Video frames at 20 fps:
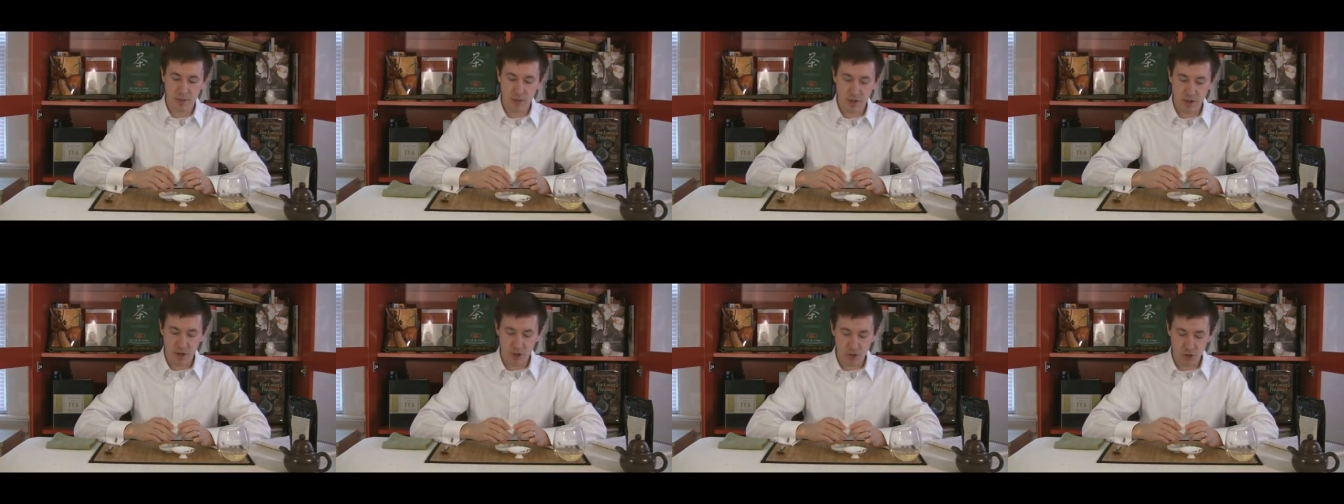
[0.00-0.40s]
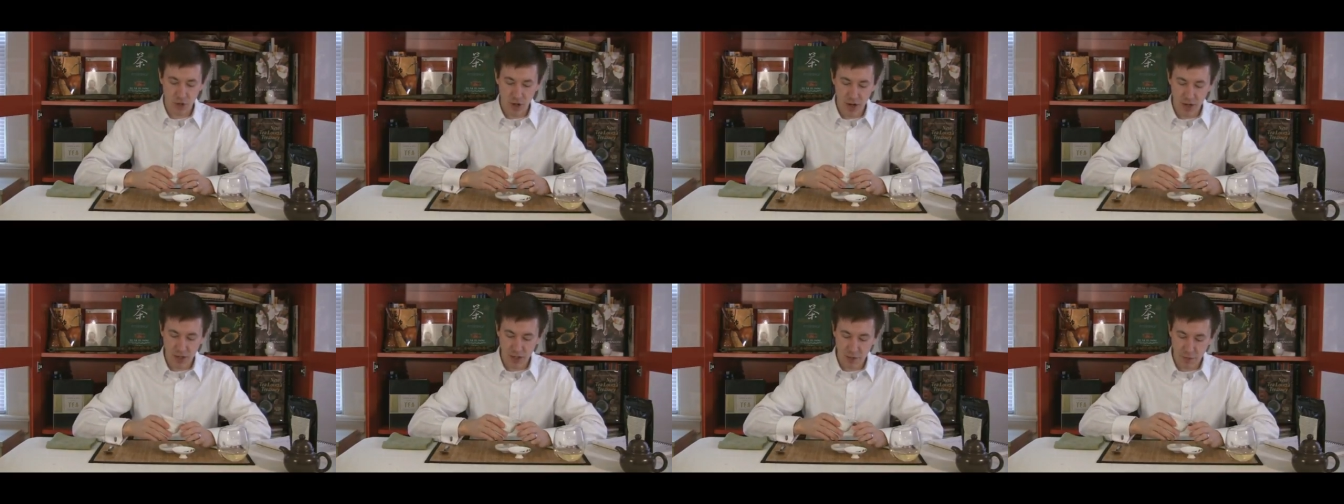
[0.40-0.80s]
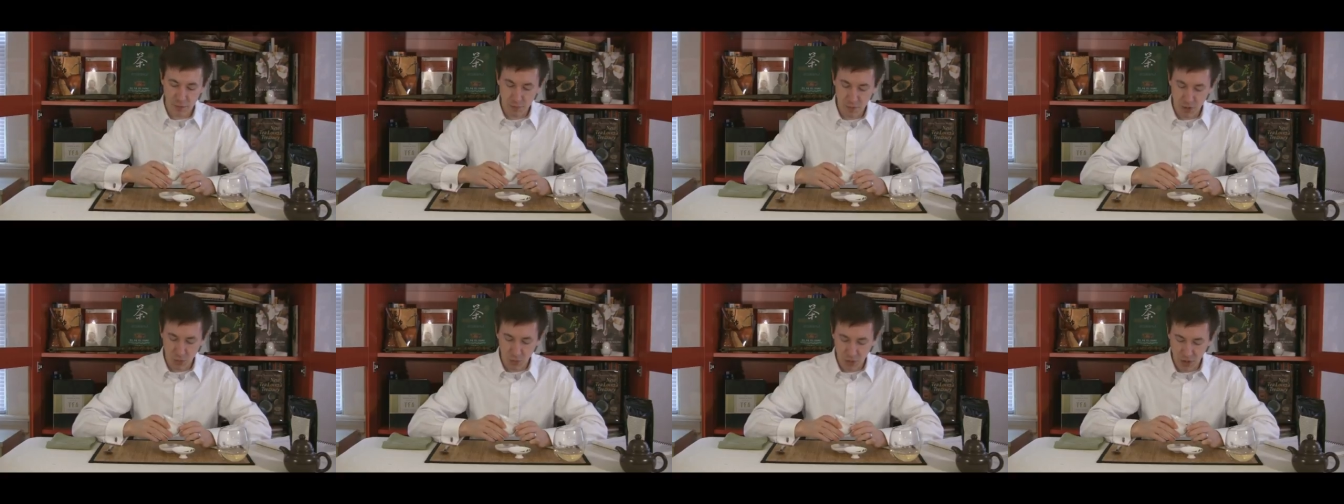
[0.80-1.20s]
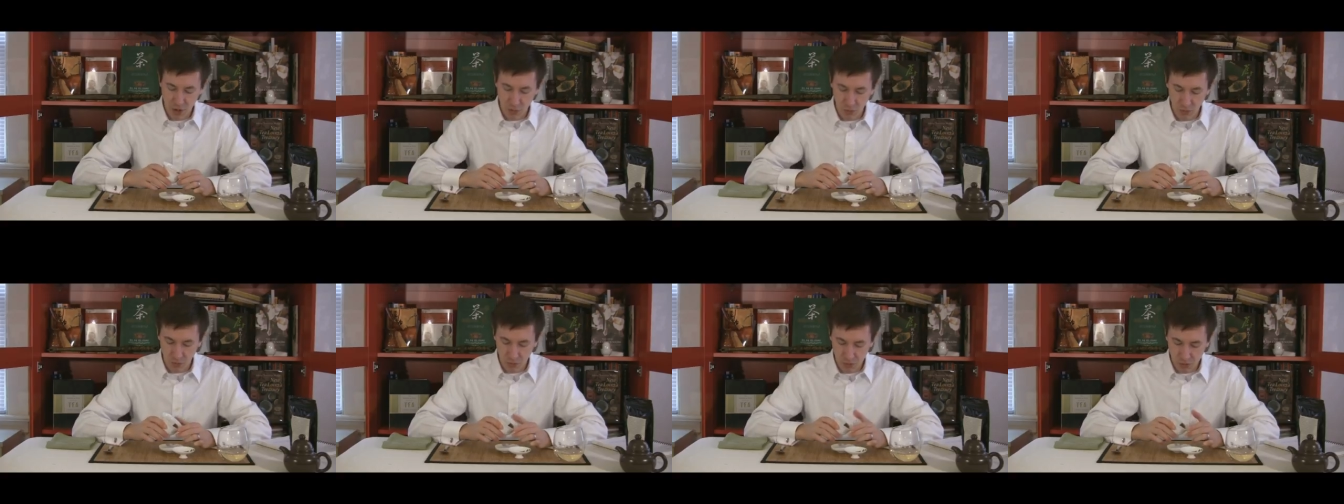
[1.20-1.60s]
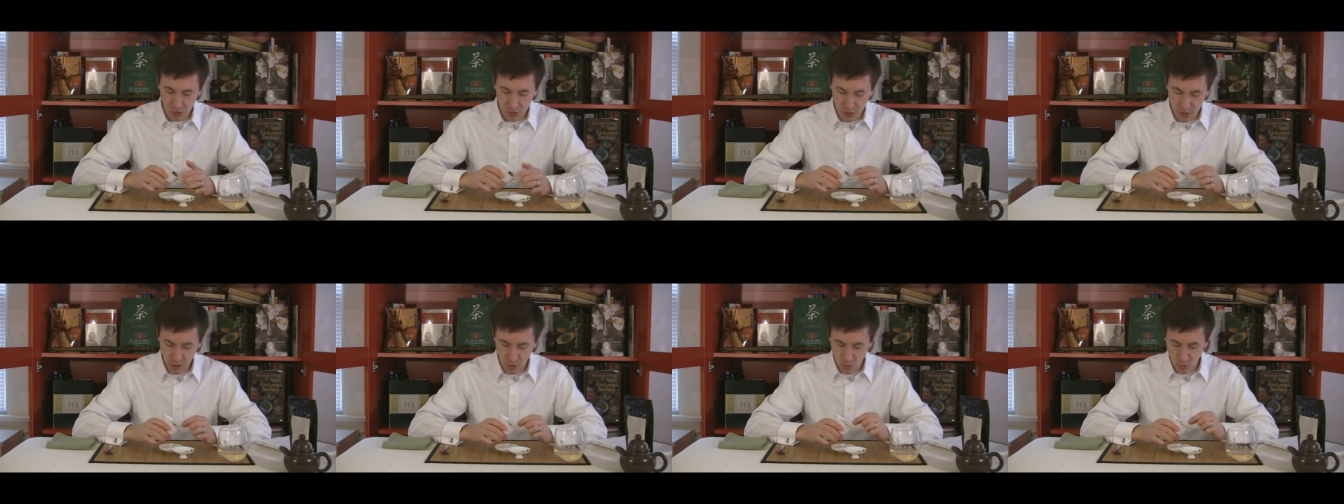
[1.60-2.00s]
in our dry leaf, but now when we
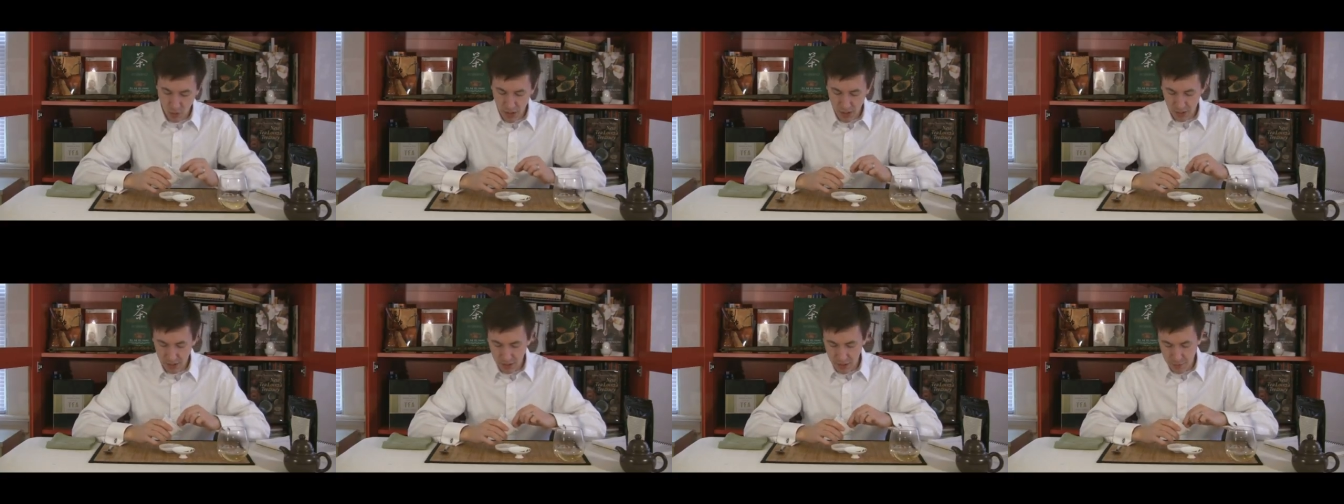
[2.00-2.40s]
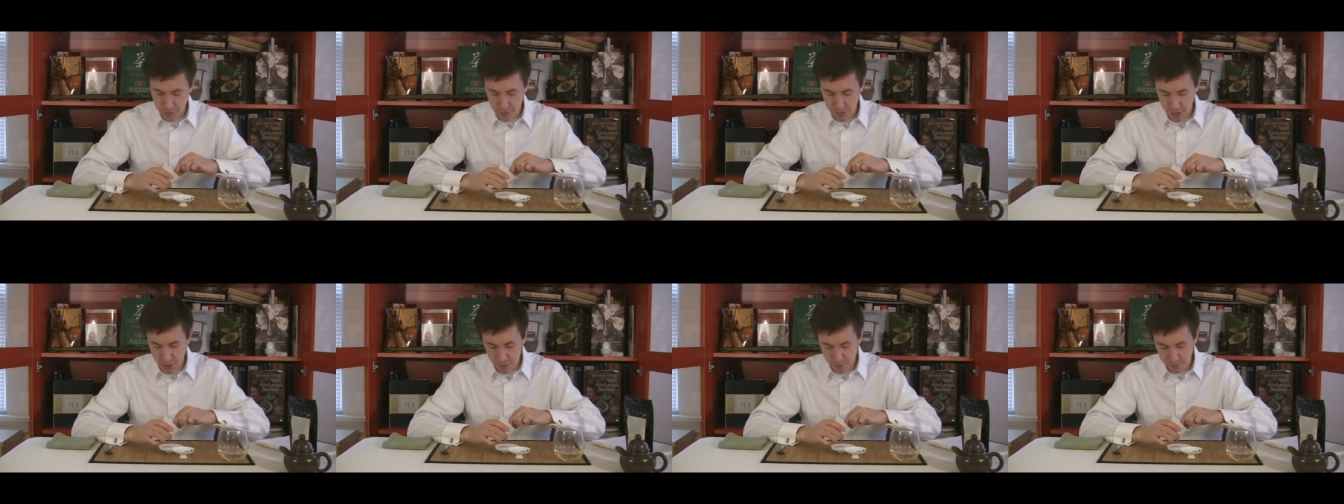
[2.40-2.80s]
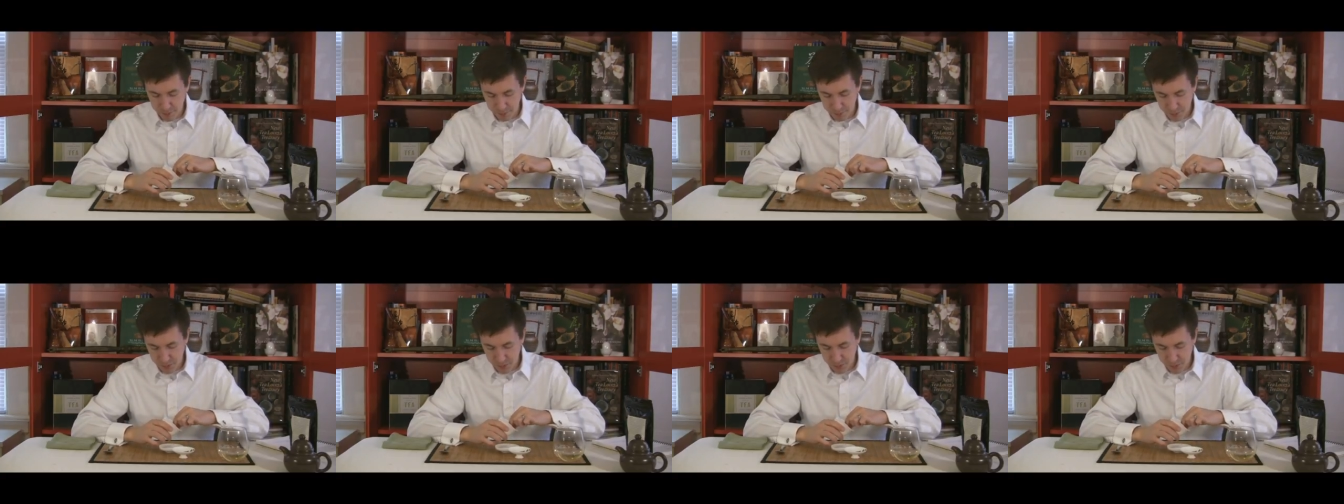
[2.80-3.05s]
look at our wet leaf here,